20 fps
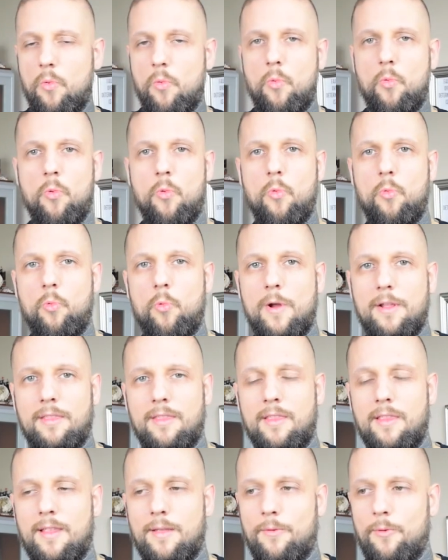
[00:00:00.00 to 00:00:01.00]

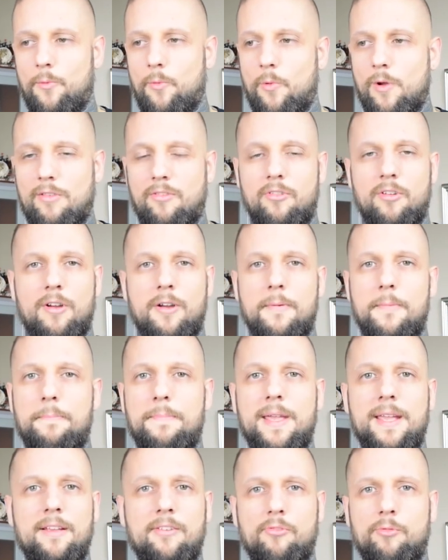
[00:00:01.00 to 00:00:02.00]
what's their
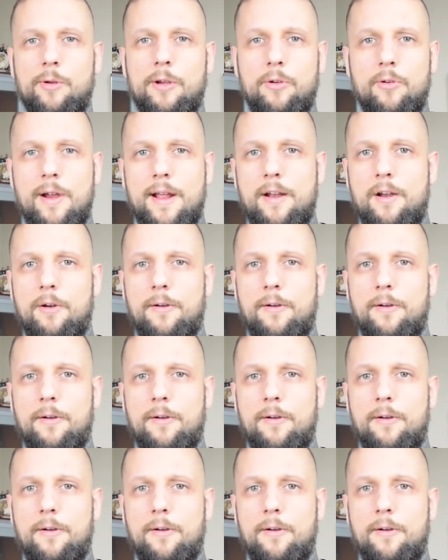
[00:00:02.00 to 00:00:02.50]
biggest regret,